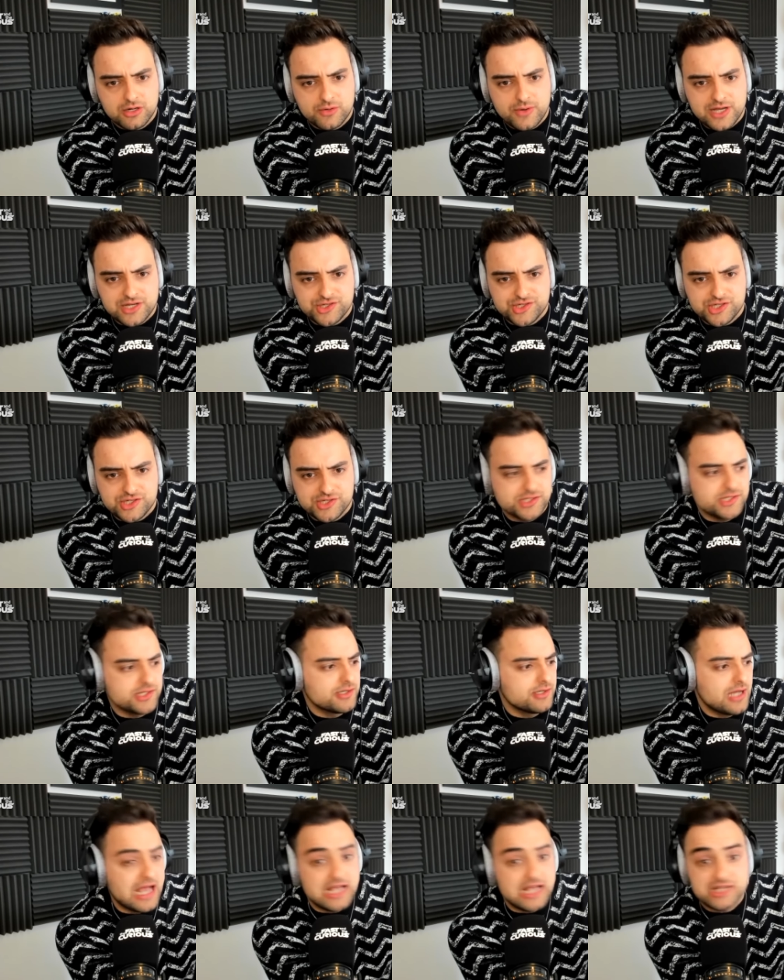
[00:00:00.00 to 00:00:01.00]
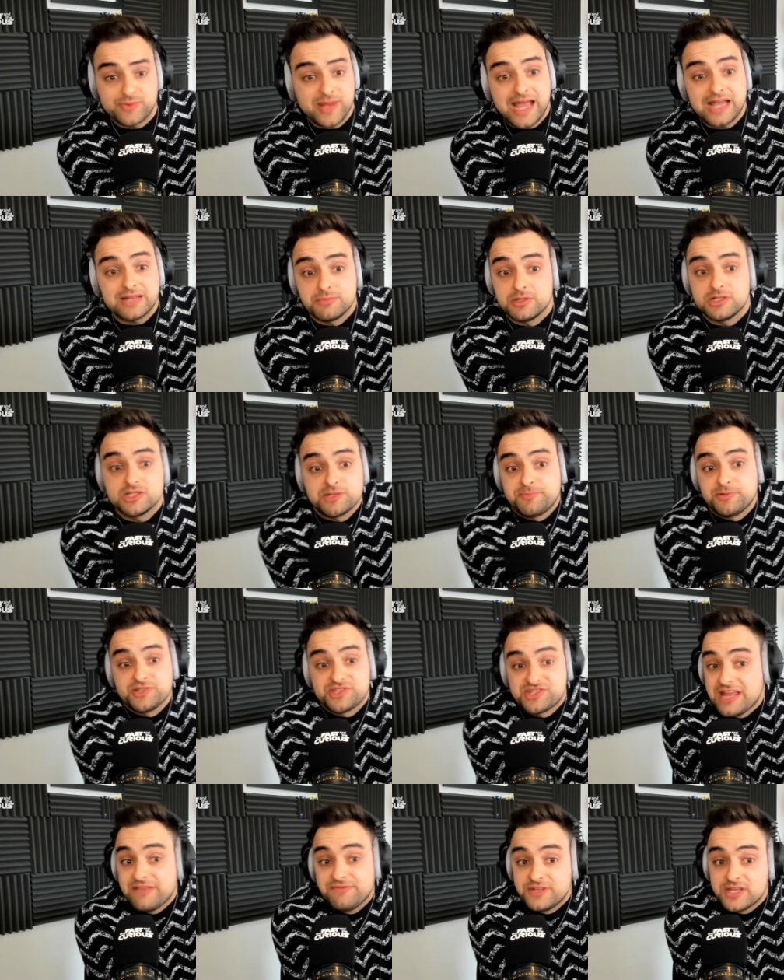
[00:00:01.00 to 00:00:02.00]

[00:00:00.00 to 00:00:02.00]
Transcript: questions. As we had multiple safety